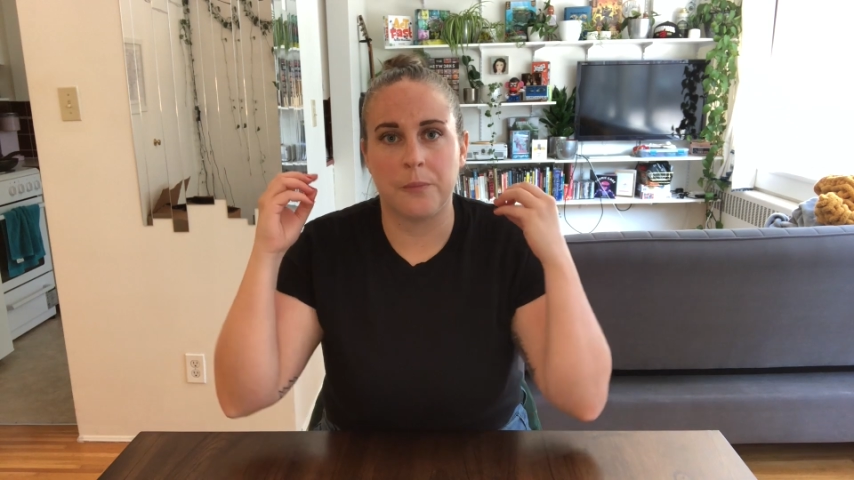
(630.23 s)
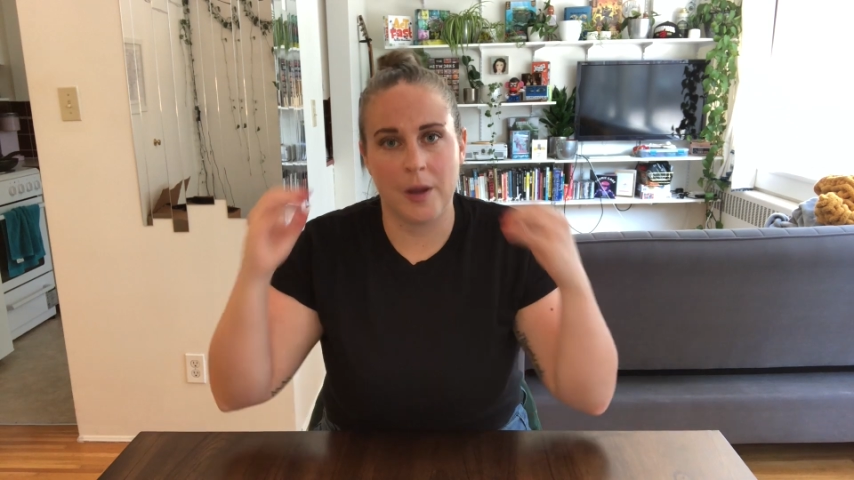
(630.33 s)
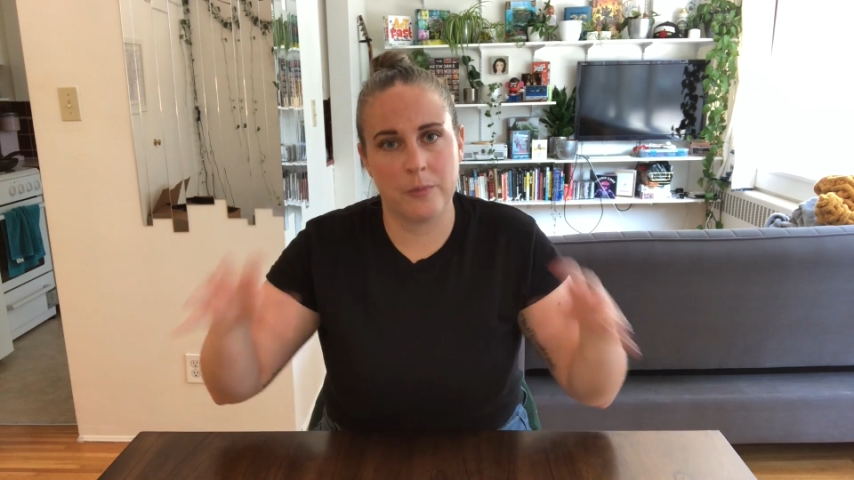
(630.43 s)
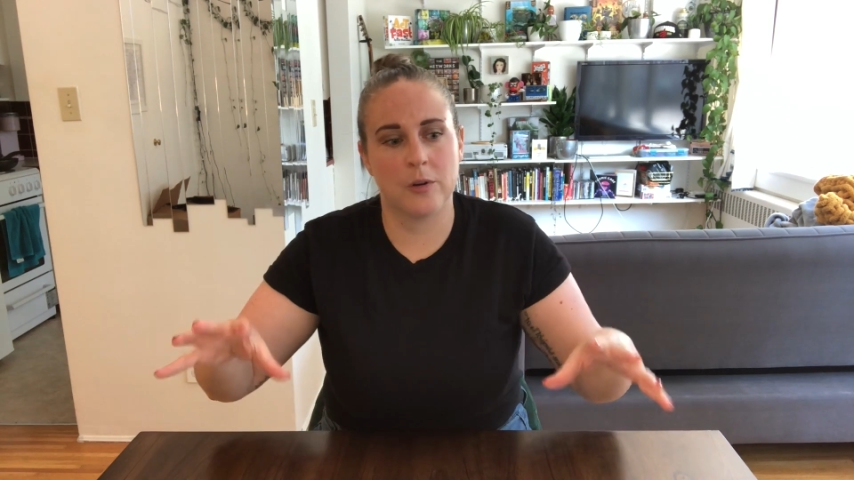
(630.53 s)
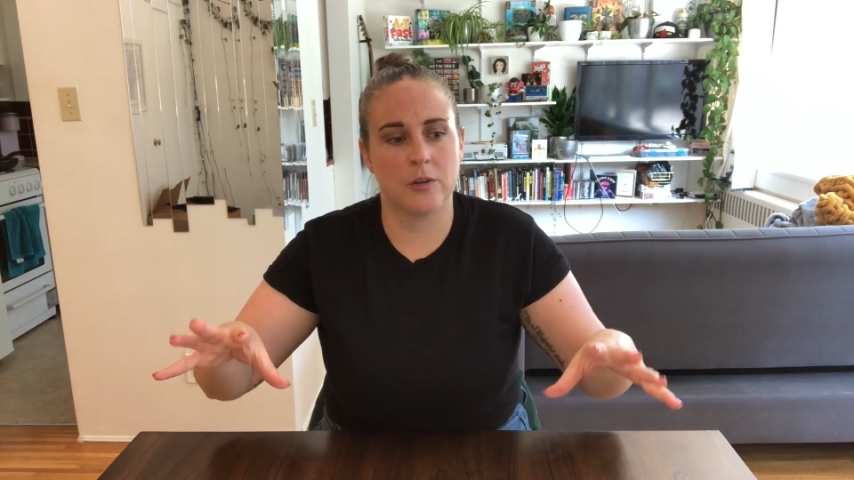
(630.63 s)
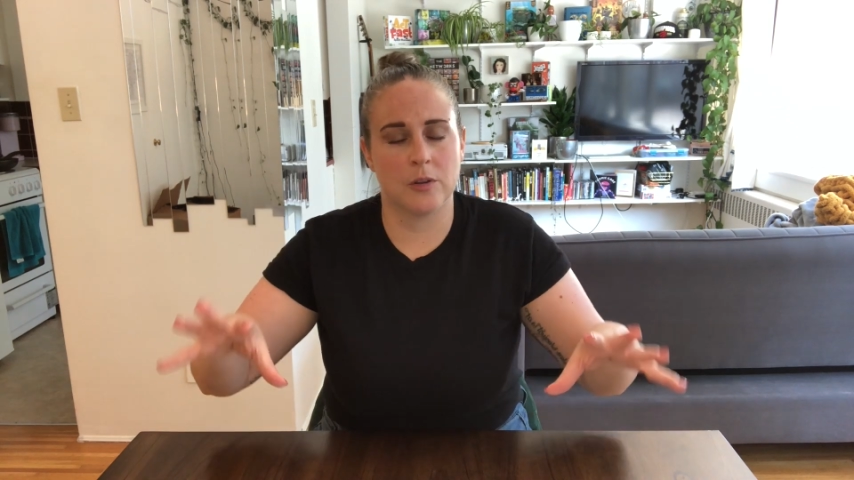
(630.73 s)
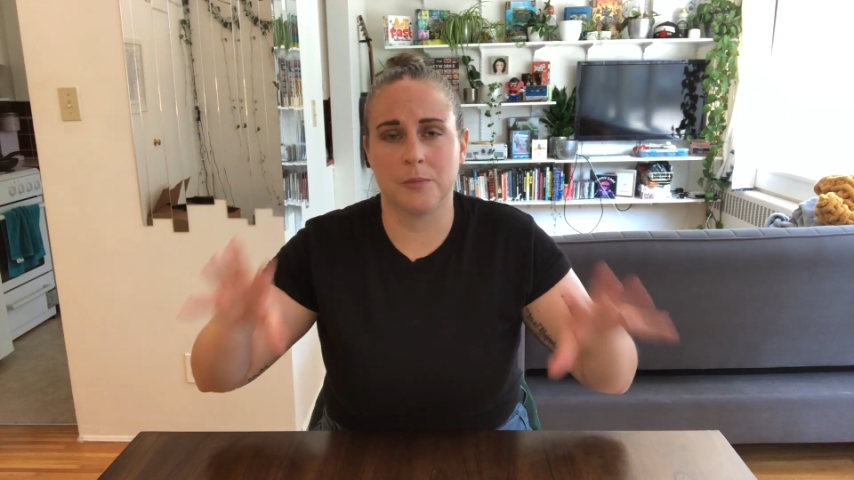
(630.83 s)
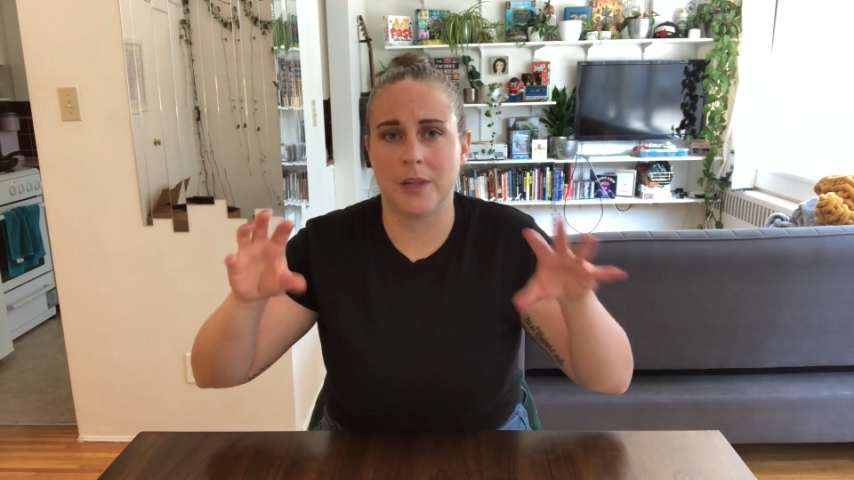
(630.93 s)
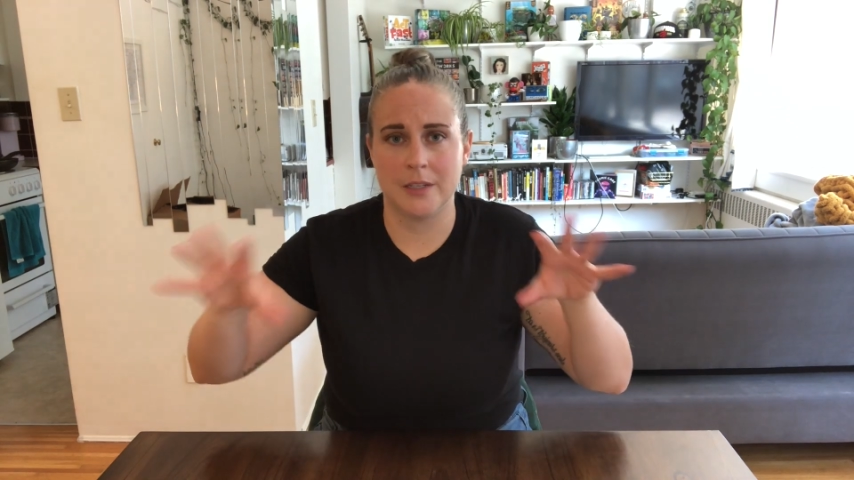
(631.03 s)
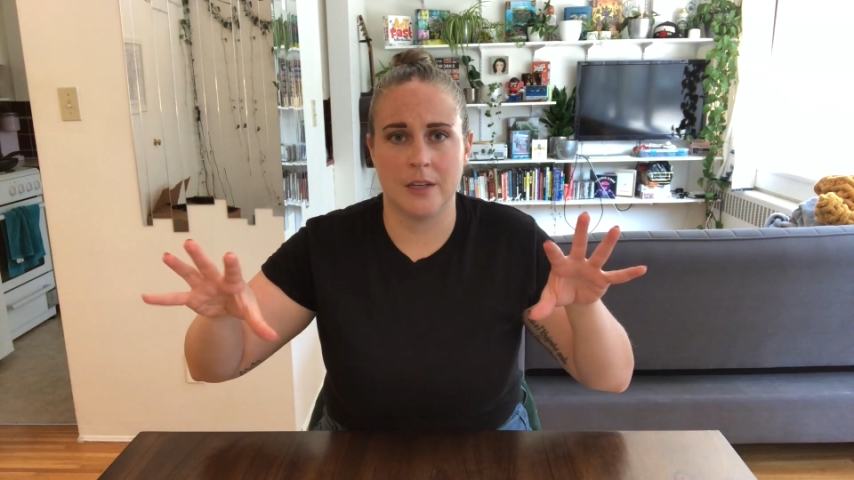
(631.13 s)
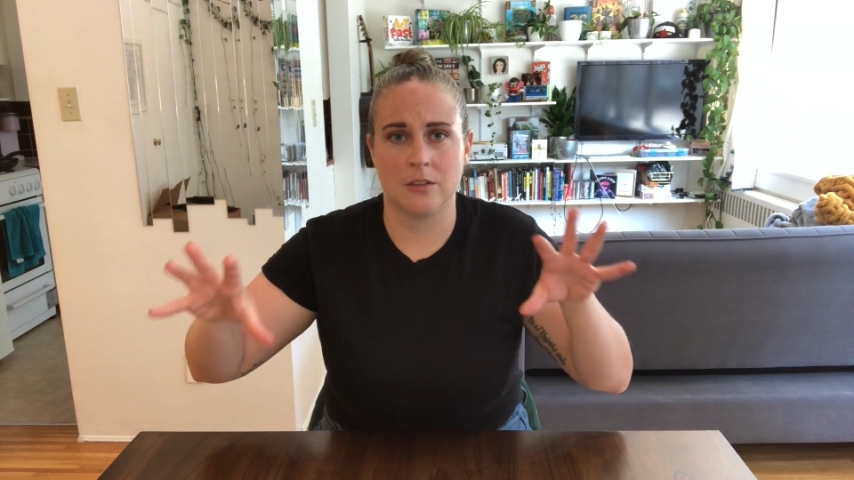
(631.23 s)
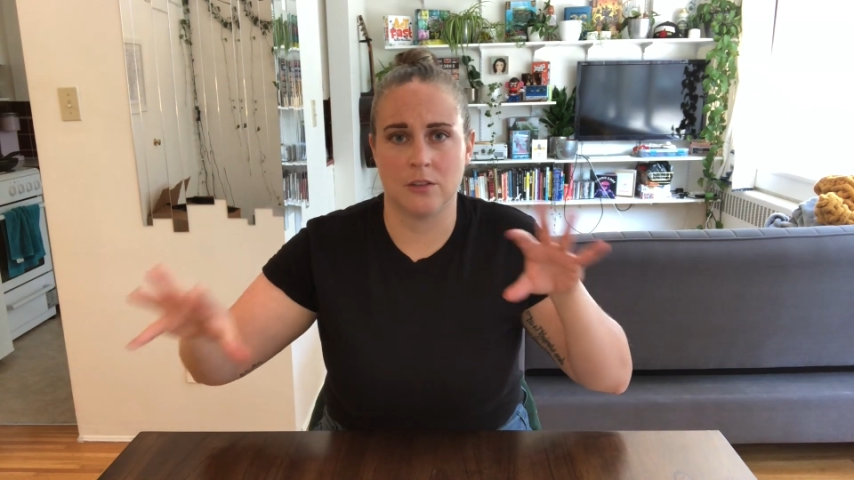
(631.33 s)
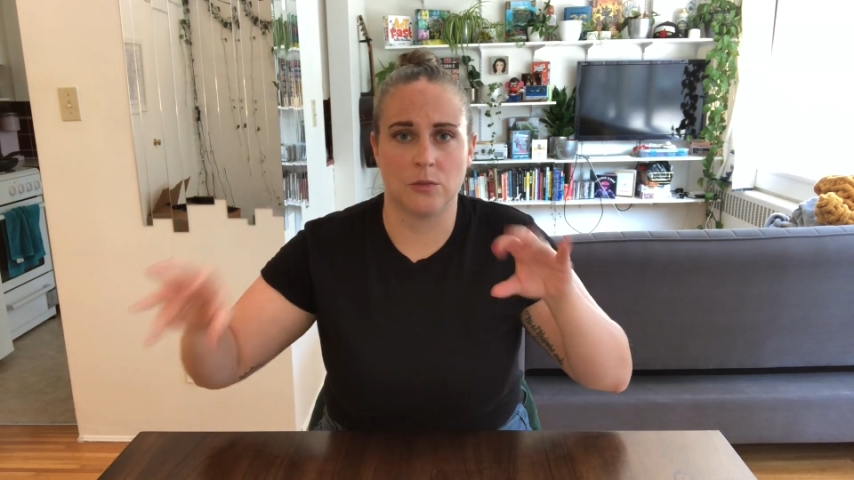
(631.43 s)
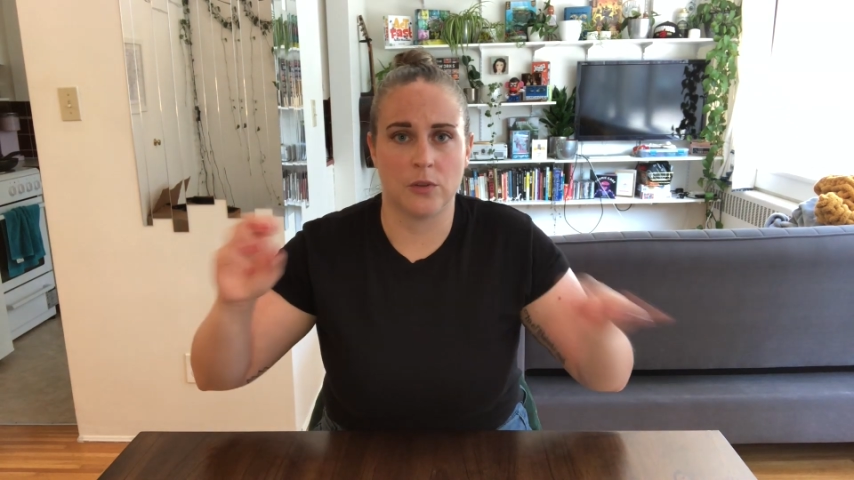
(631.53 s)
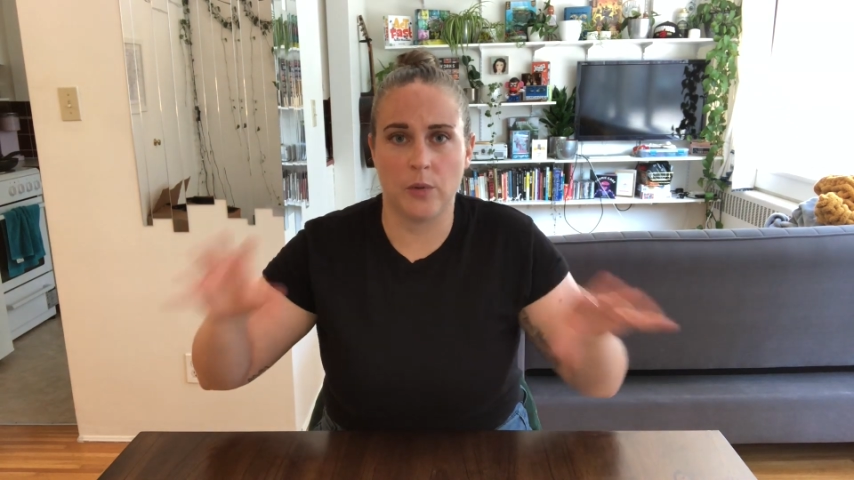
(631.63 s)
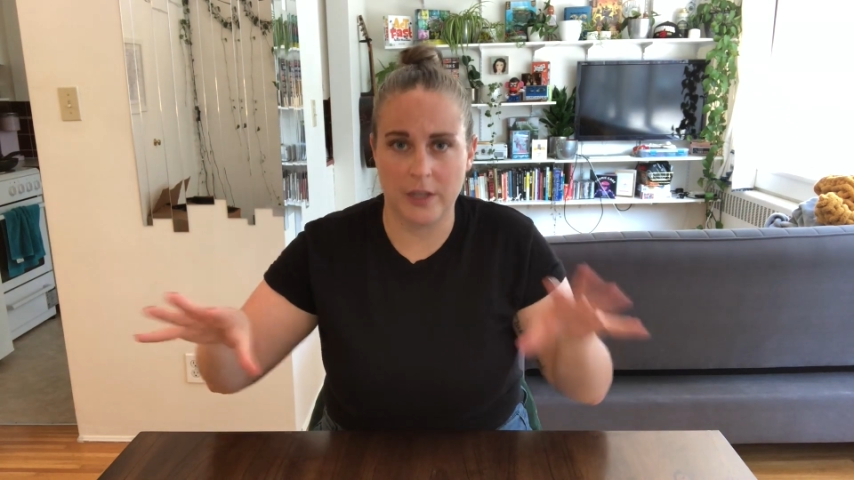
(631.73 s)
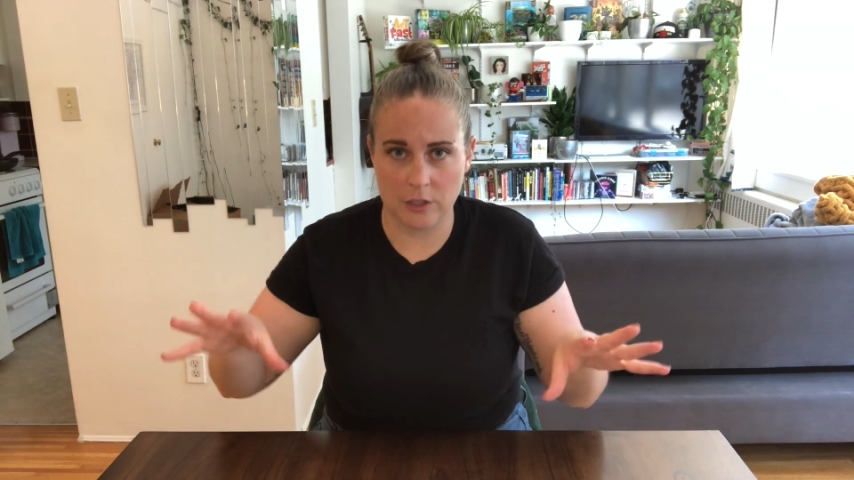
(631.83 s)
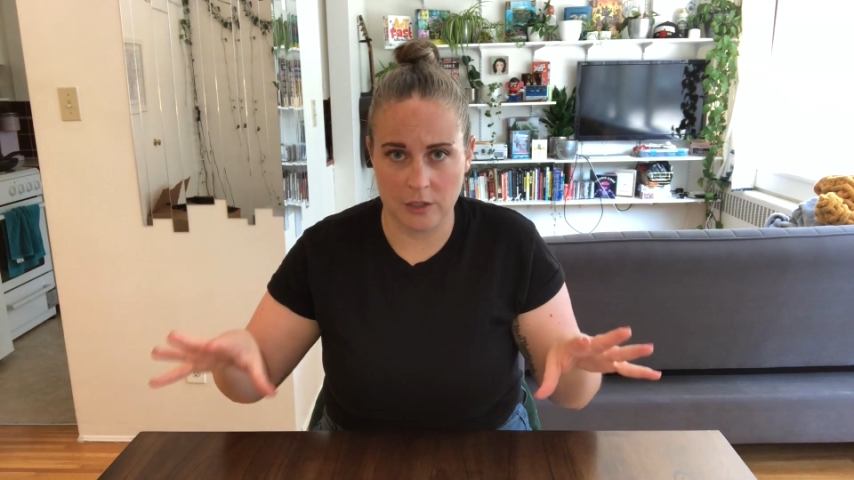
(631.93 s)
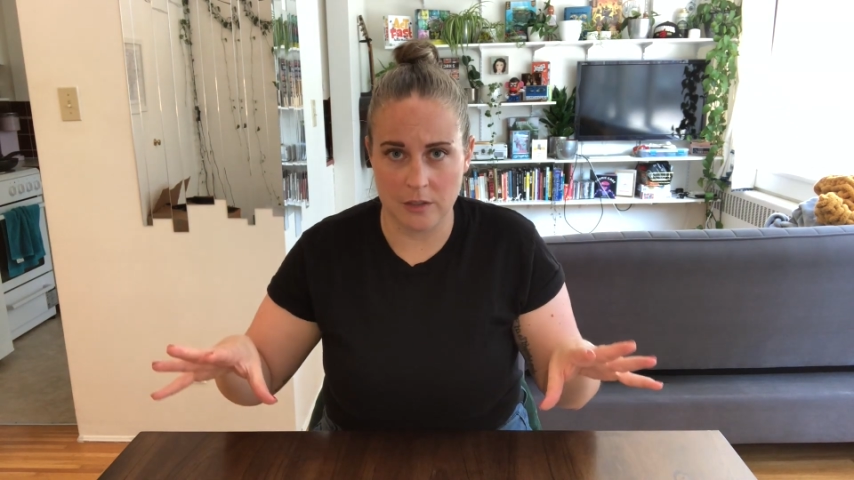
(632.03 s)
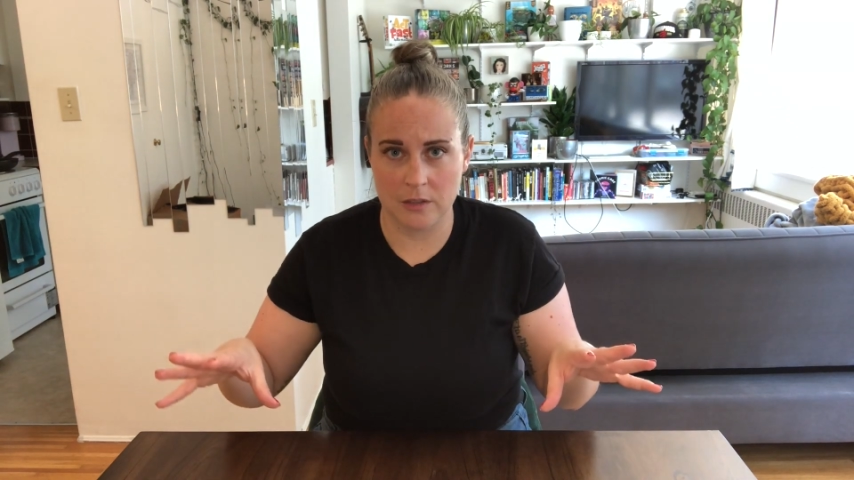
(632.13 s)
pepper the playtesters with
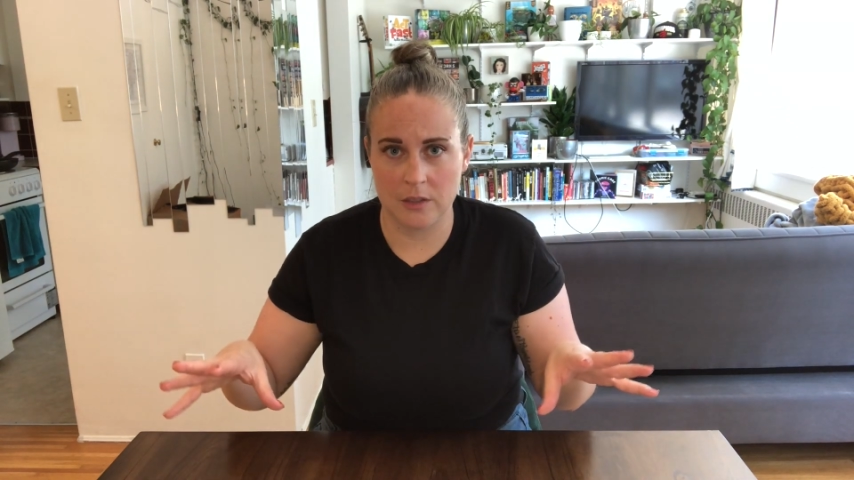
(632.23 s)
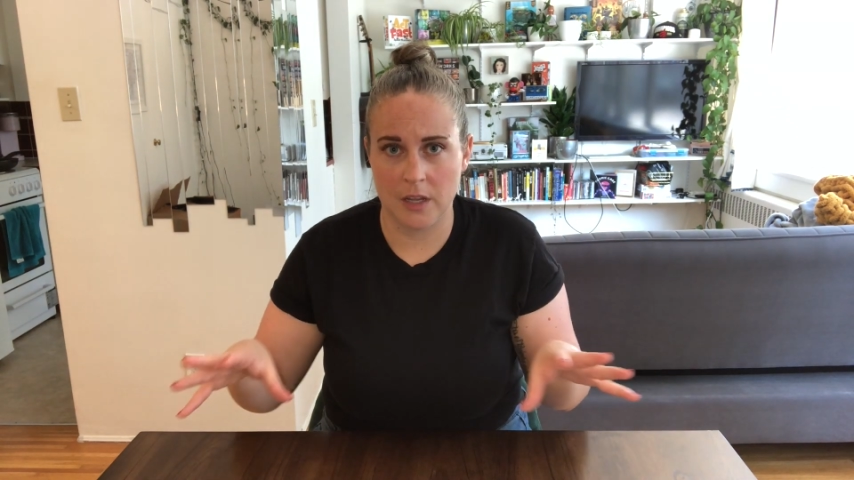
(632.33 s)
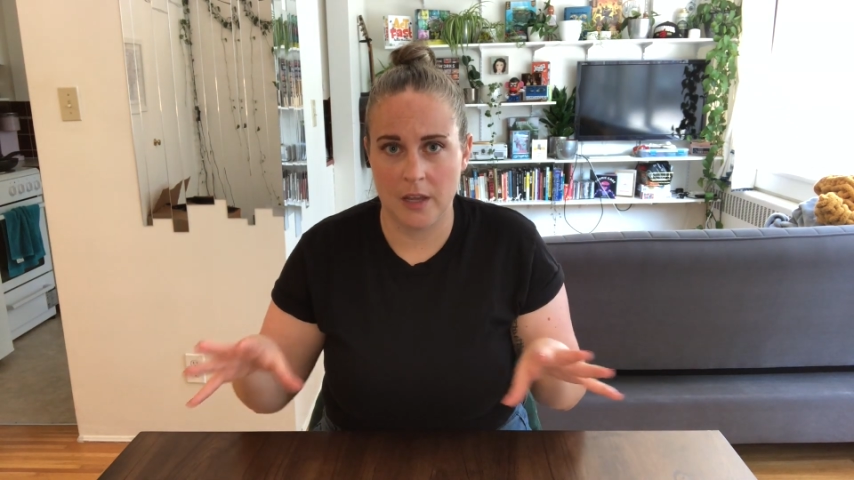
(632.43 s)
questions